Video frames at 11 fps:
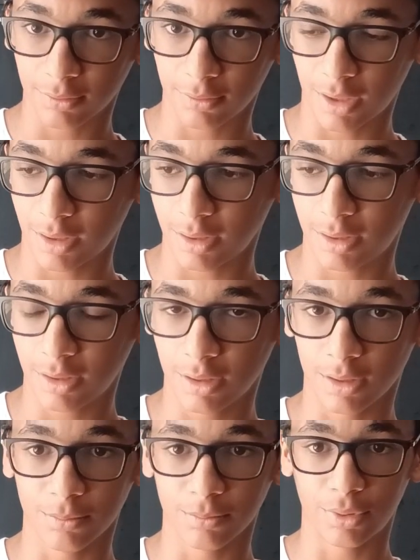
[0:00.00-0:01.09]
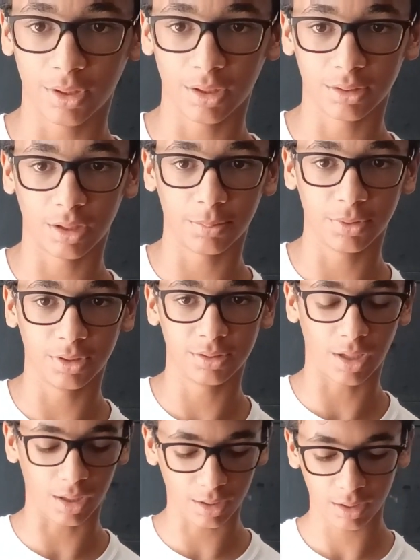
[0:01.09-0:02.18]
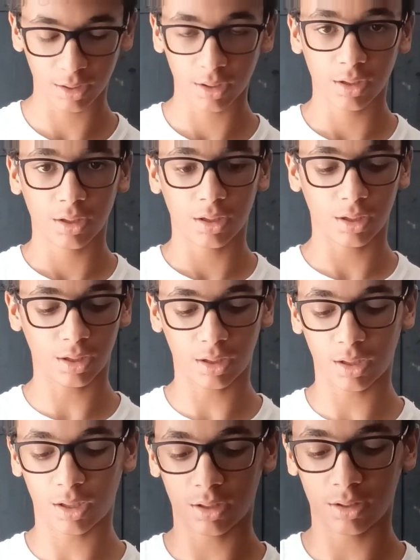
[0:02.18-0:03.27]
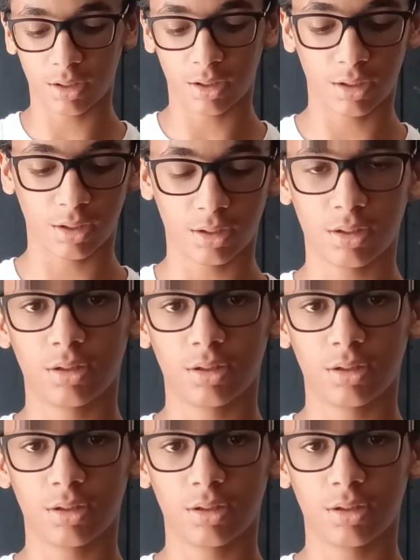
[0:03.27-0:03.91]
right here and put it on top of this deck. And then,